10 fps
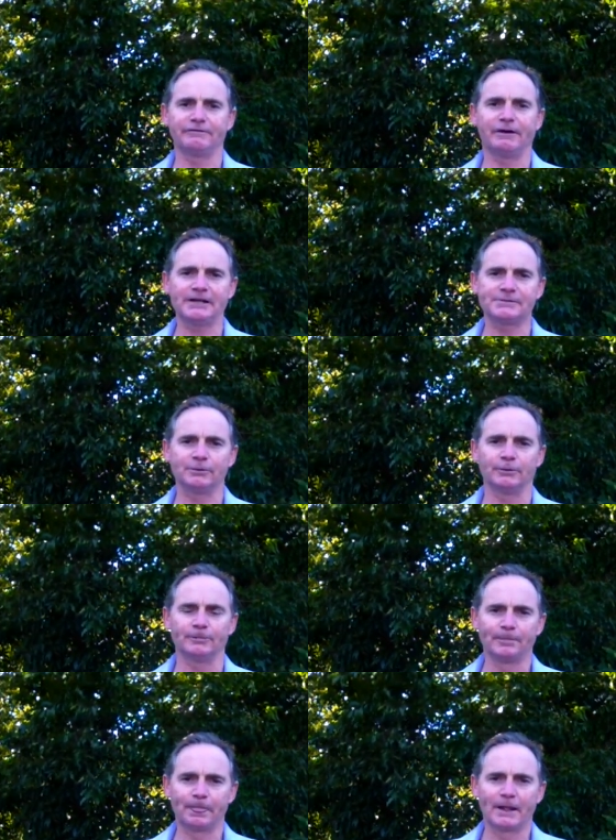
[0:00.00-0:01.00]
Facebook
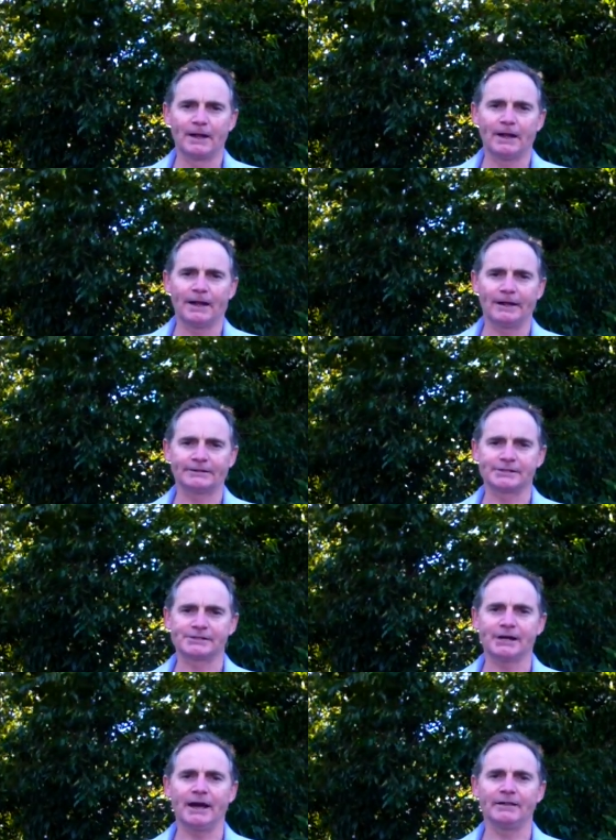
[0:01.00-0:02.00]
uh, to
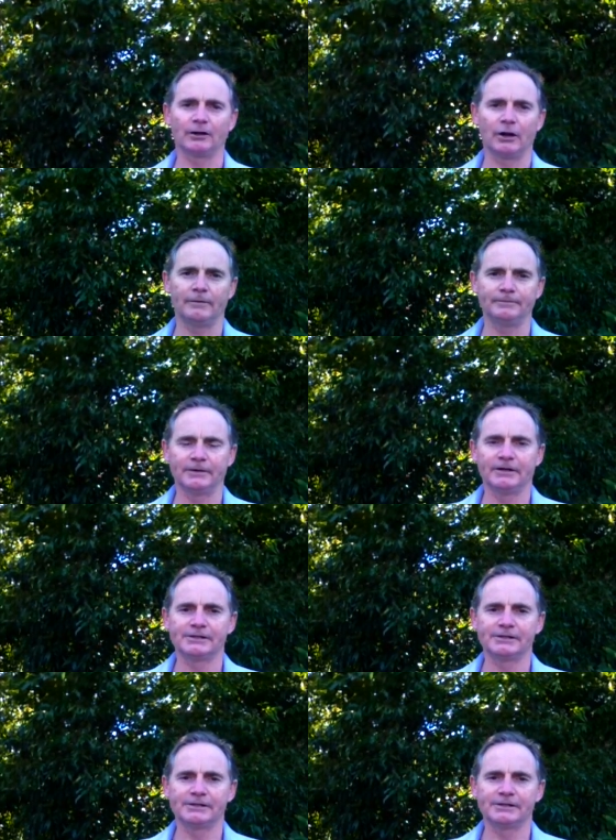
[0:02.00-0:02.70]
say that I'm